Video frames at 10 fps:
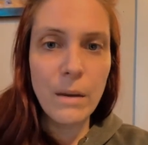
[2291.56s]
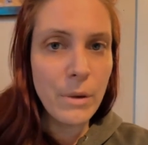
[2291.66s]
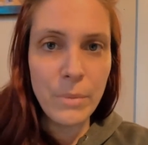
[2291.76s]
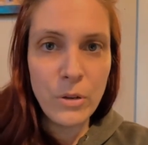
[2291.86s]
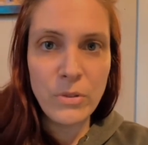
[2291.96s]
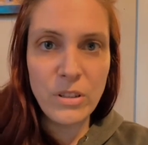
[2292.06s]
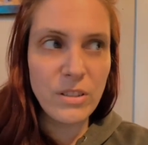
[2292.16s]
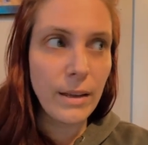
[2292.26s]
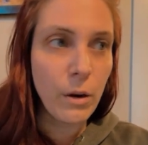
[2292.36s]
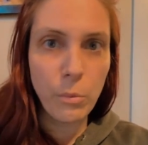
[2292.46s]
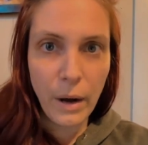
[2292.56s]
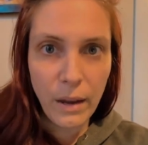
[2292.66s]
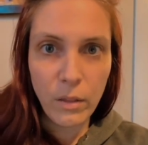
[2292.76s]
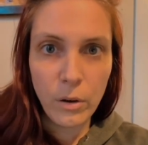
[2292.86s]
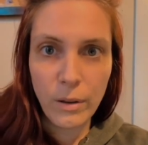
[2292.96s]
I've been using just like a
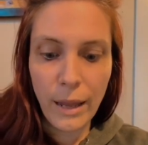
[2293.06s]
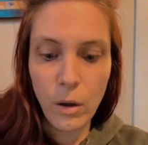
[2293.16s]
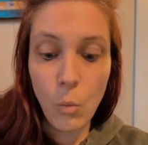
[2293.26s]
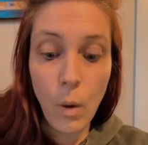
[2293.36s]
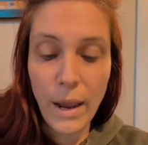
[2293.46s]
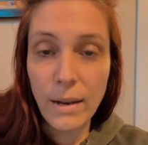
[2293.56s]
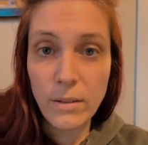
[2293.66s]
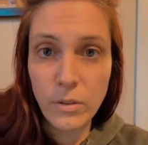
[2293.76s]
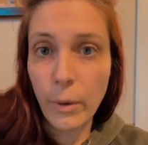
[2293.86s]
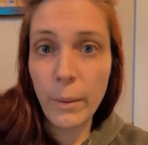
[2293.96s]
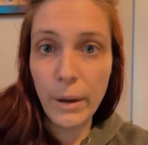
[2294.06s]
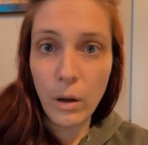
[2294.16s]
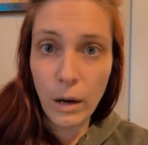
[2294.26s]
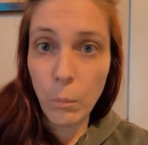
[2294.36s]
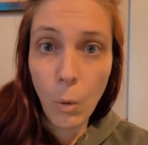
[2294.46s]
regular, like, white ceramic
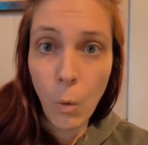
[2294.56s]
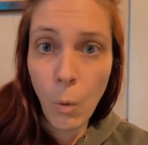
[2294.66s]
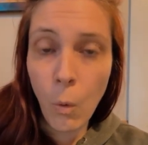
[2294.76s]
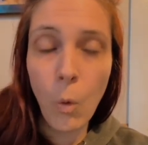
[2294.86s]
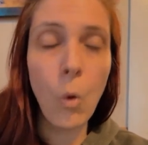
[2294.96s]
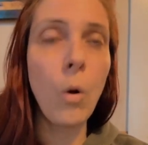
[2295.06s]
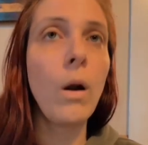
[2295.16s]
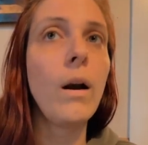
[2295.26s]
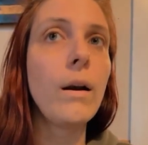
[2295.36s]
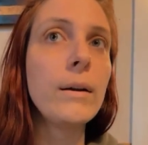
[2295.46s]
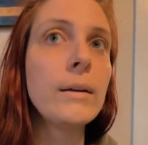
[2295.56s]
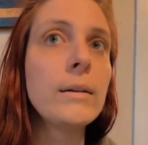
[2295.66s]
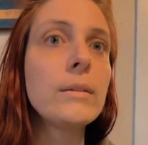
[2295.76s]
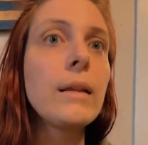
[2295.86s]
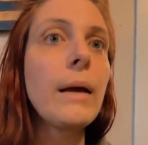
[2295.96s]
kind of bowl, or
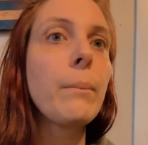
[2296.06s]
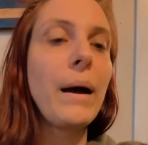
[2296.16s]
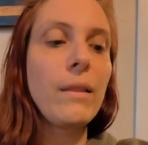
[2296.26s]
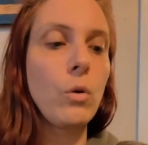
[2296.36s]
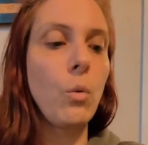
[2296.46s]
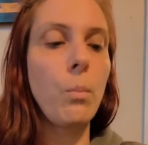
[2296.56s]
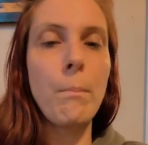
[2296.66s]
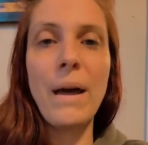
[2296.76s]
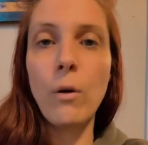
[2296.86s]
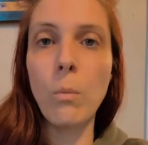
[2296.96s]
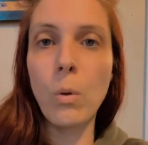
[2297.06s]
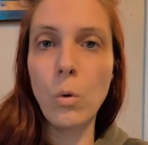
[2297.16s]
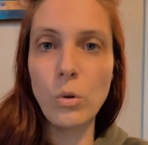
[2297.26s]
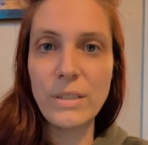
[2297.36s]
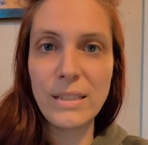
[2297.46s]
like my little metal
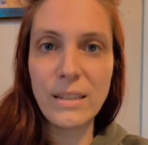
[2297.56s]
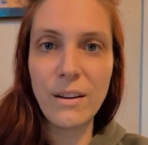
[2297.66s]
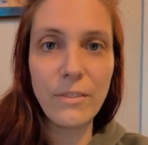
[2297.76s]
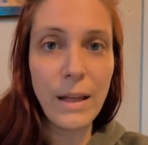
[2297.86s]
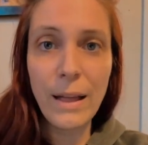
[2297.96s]
bowls and stuff.